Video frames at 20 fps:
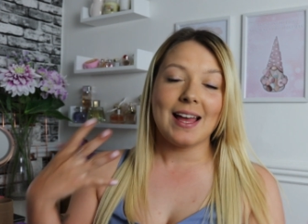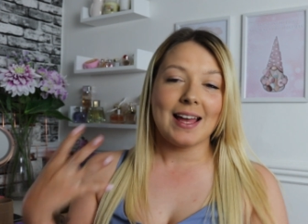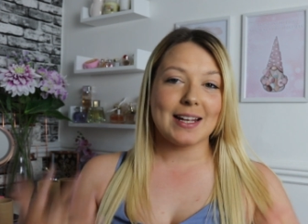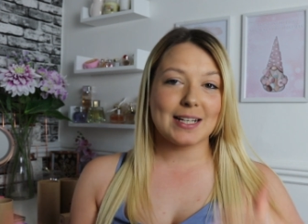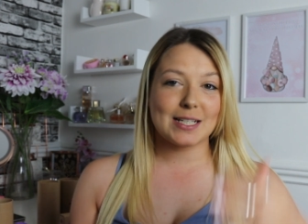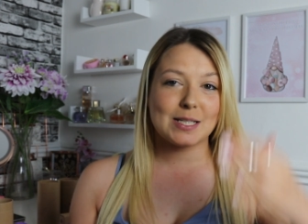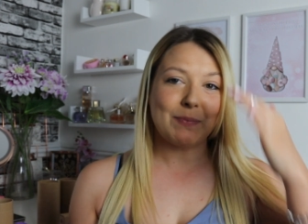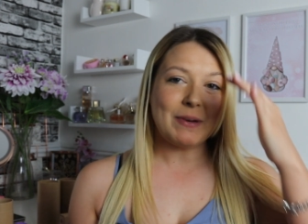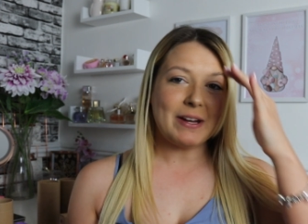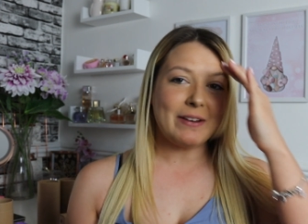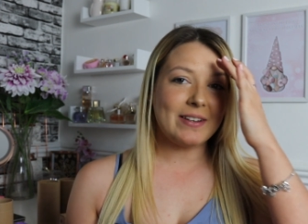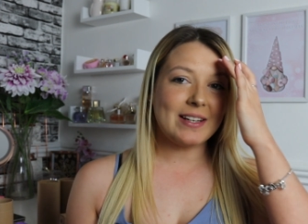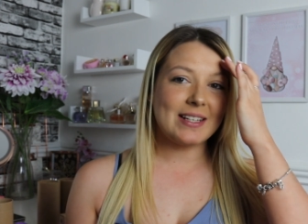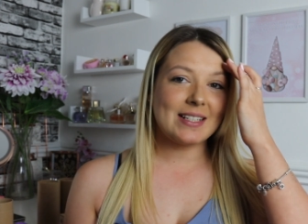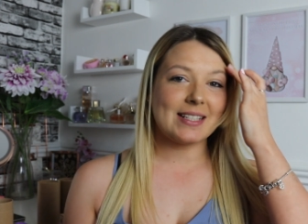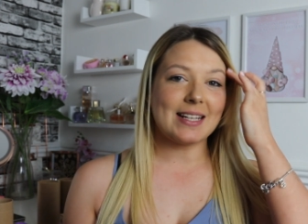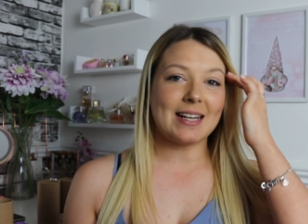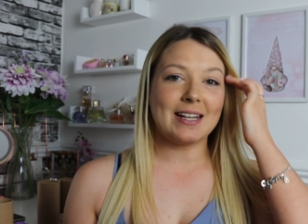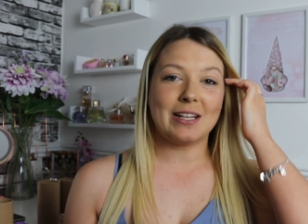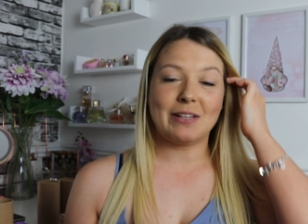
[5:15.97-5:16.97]

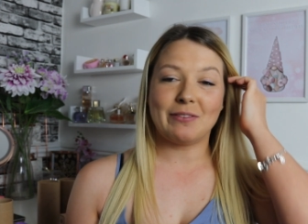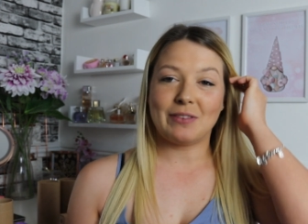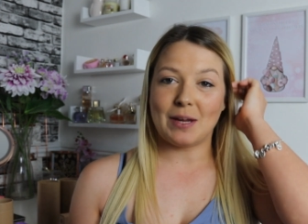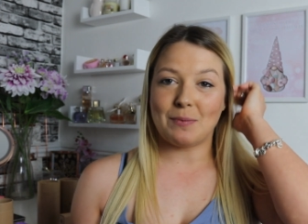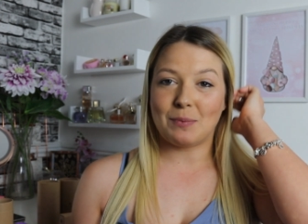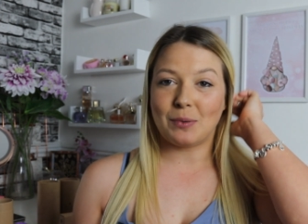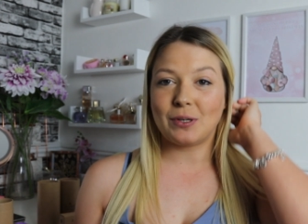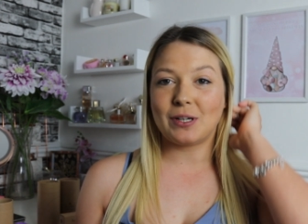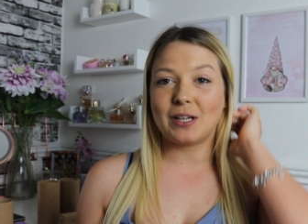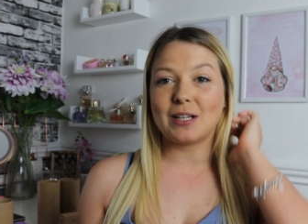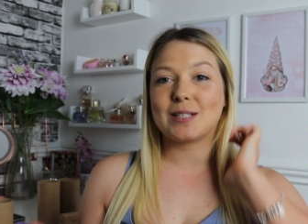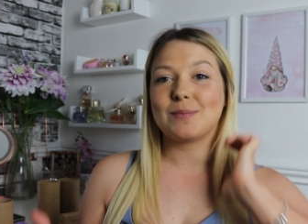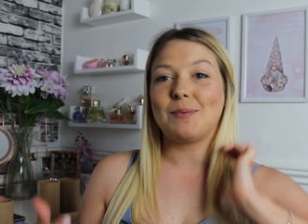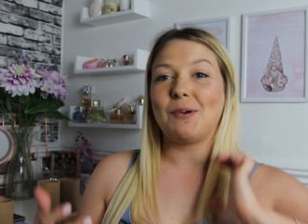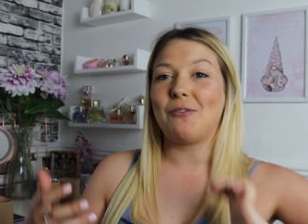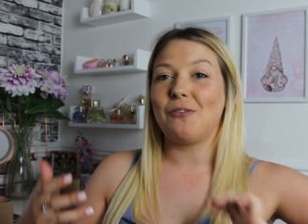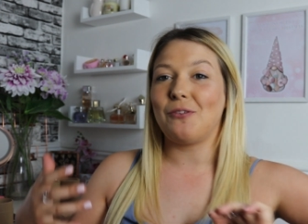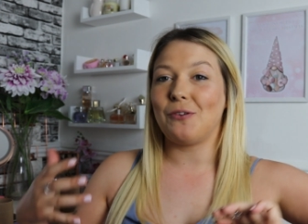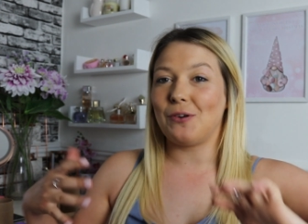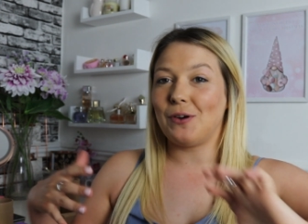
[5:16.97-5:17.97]
experienced any of their products
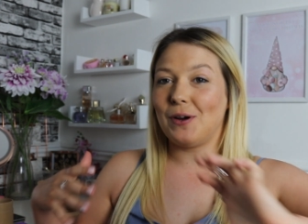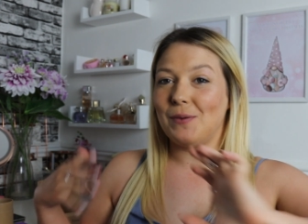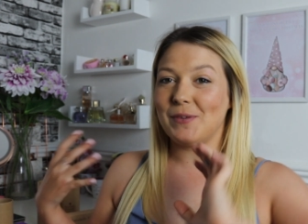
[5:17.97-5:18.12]
before,